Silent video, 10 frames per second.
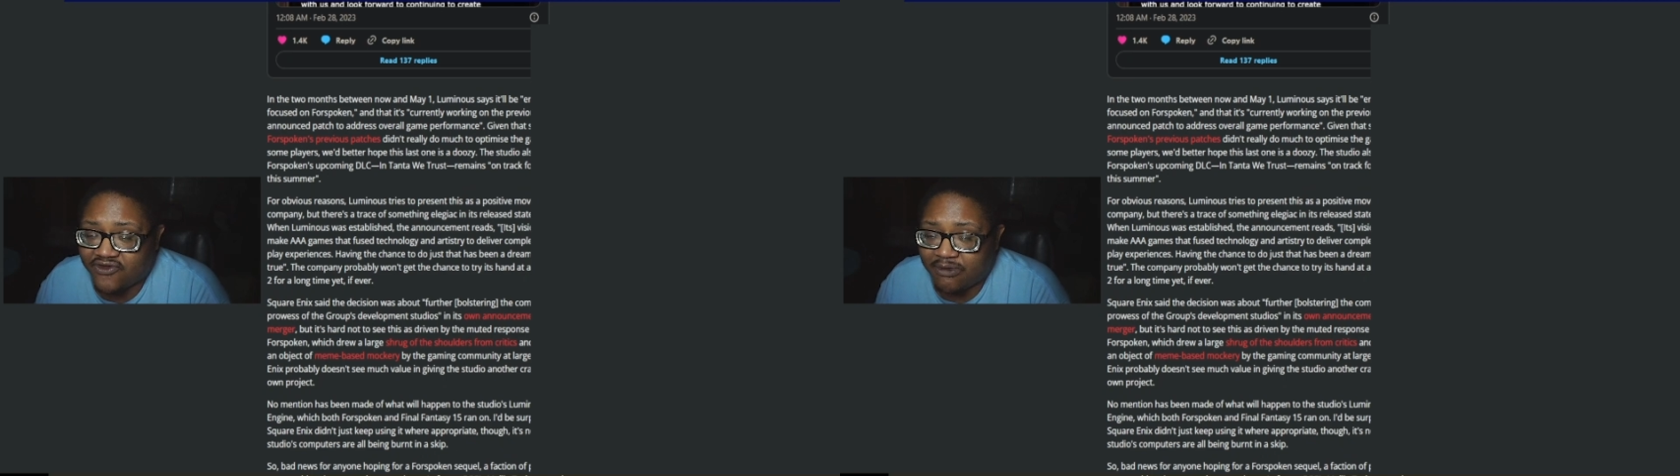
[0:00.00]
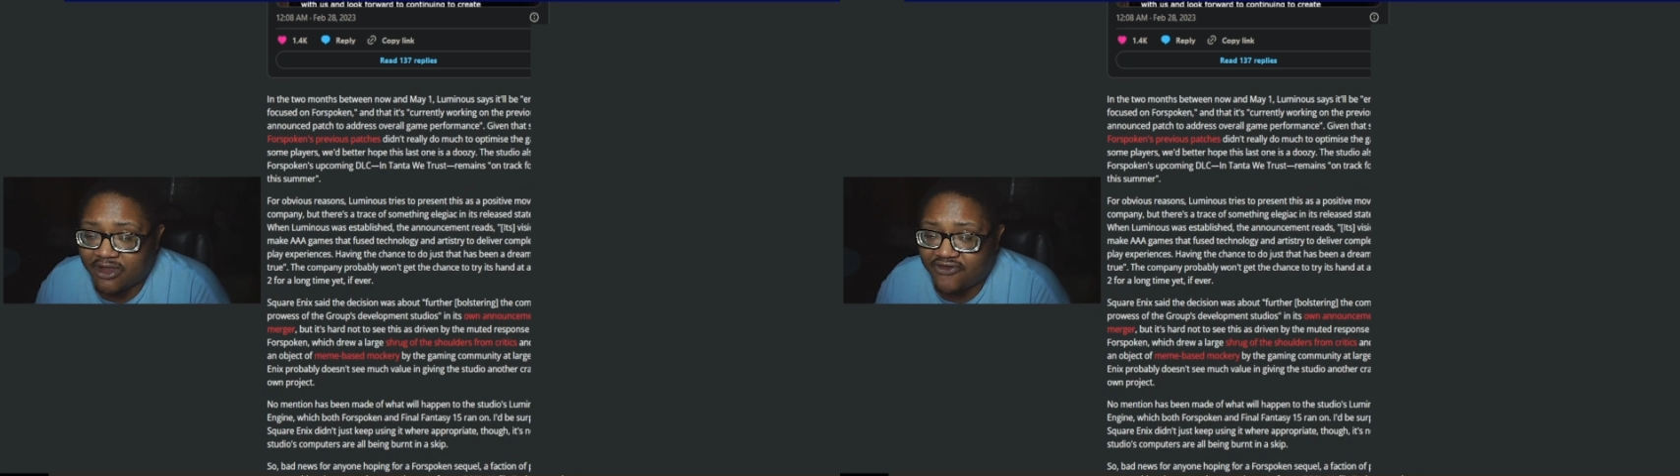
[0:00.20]

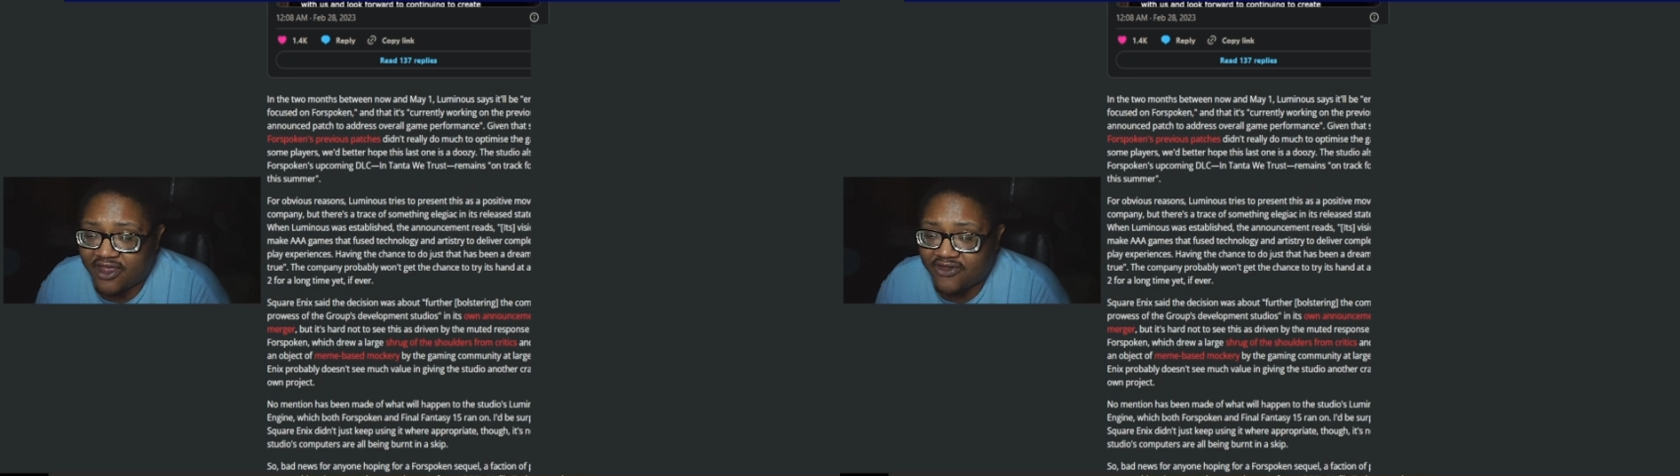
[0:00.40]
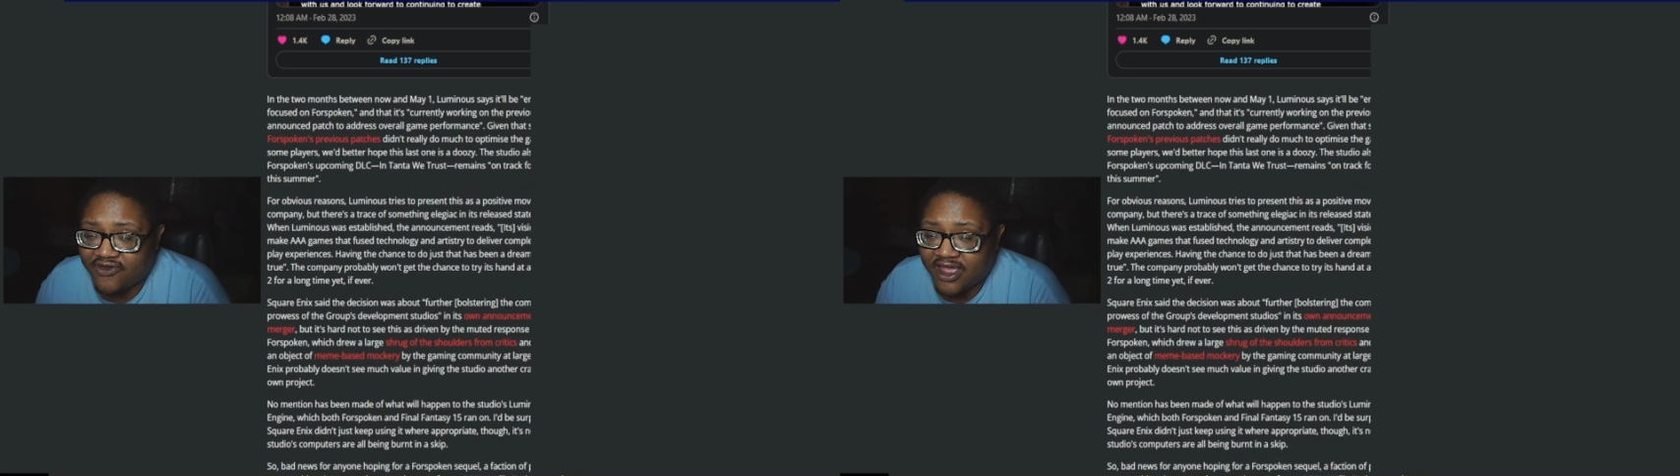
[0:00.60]
Luminous
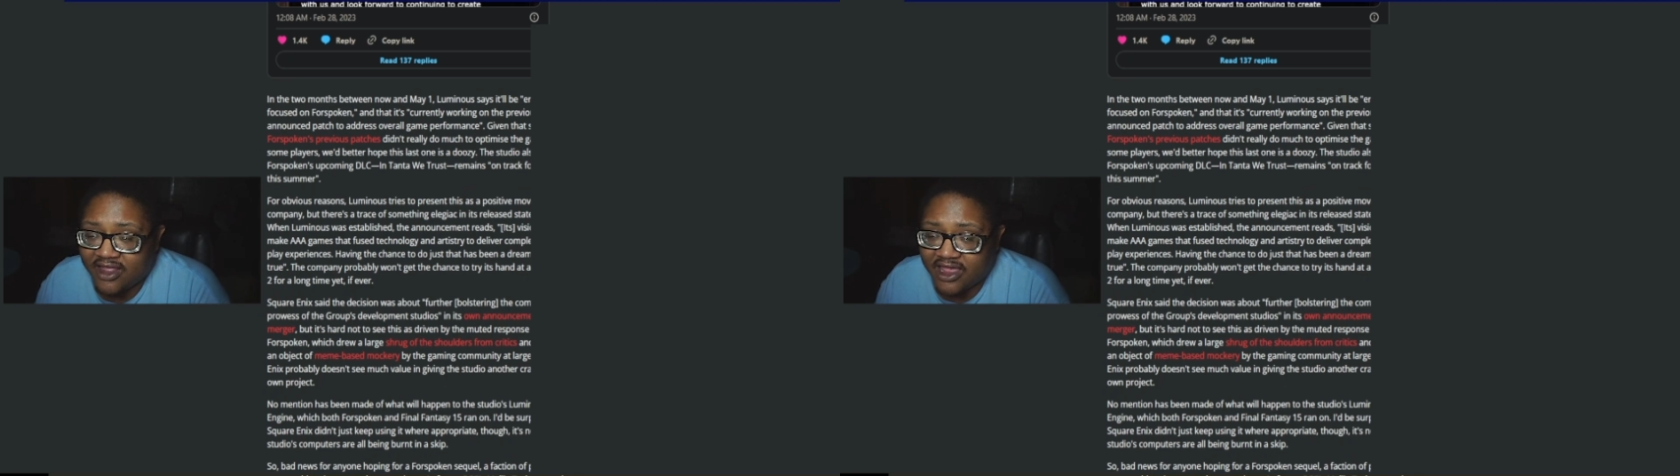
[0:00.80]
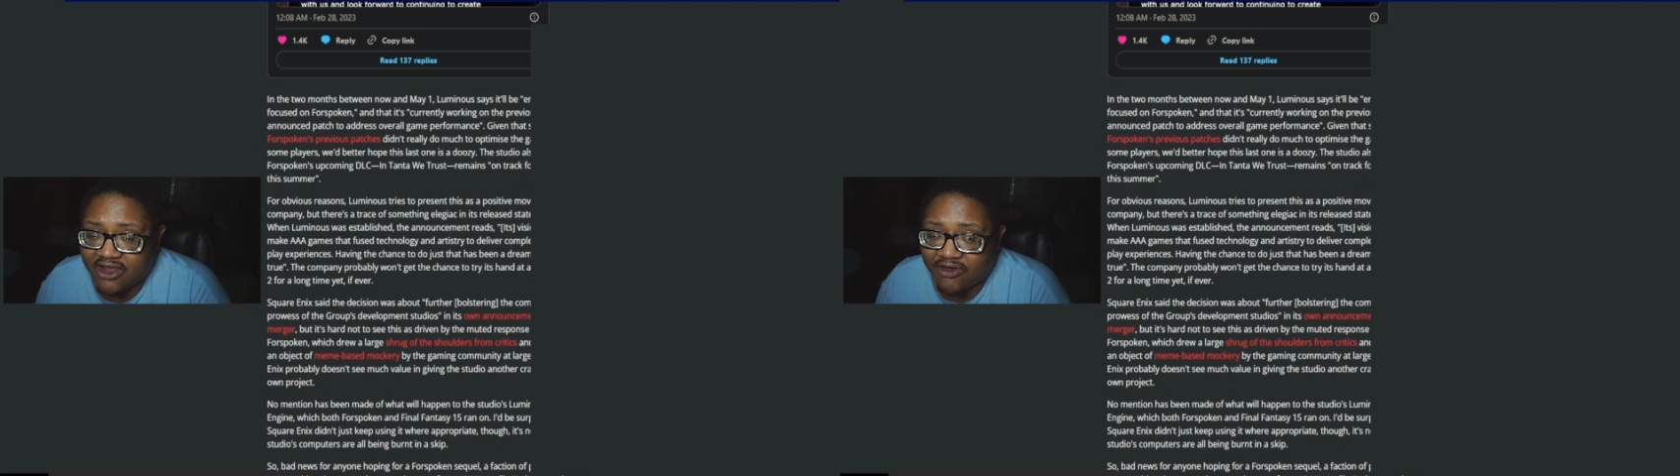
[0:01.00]
says
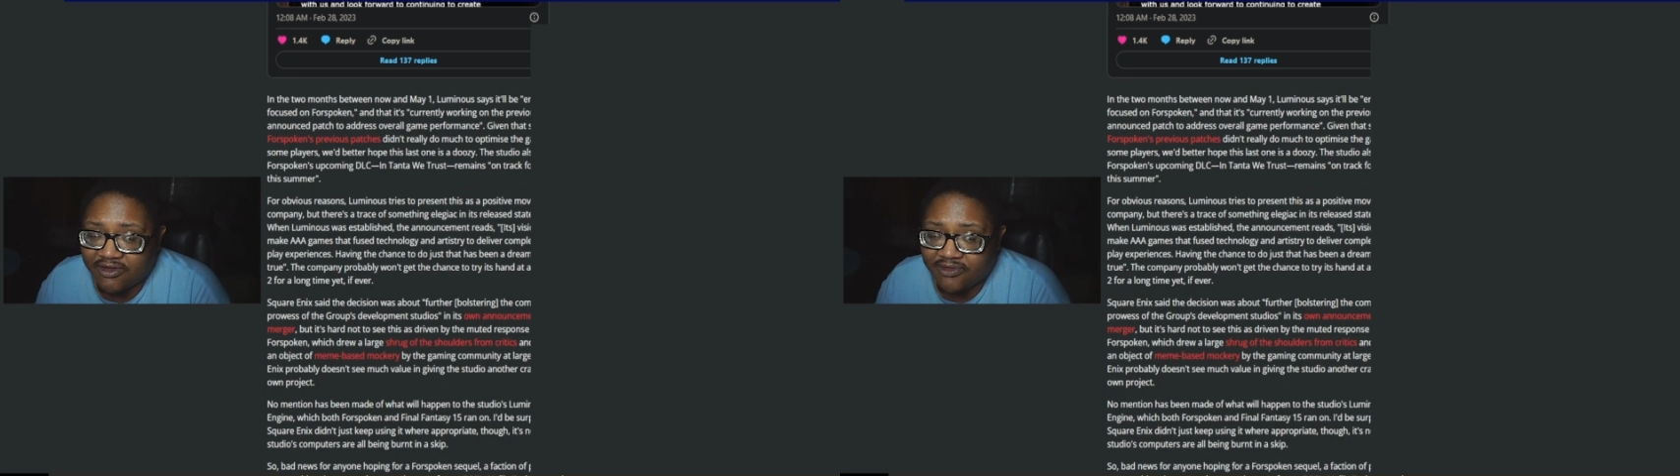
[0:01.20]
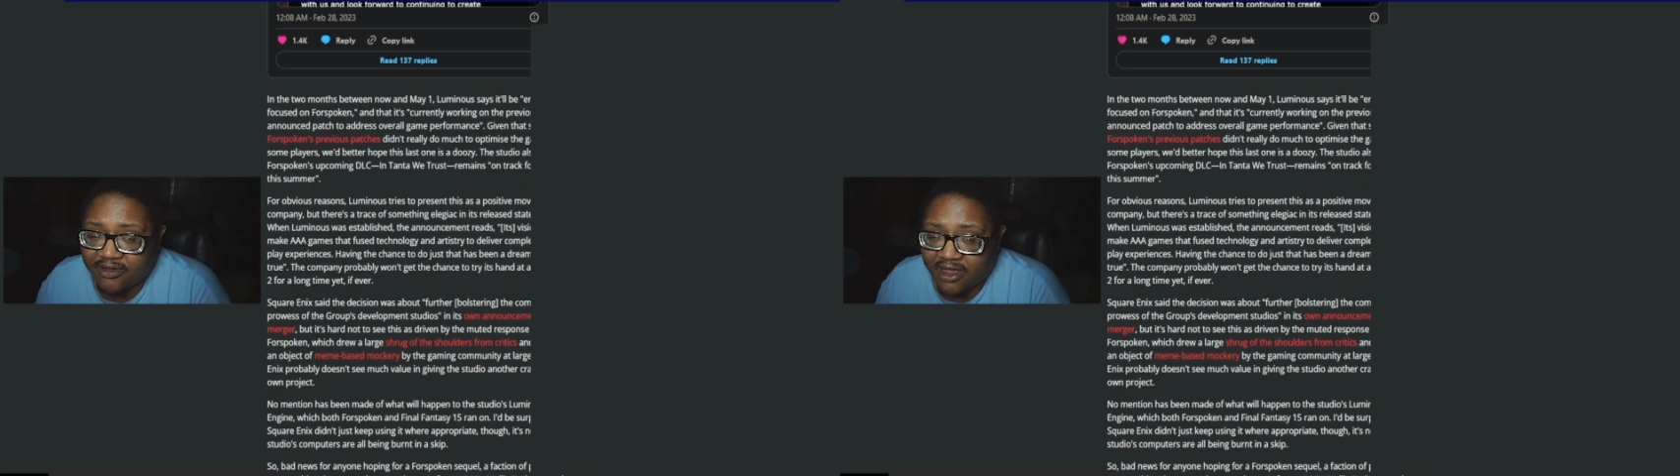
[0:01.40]
that it will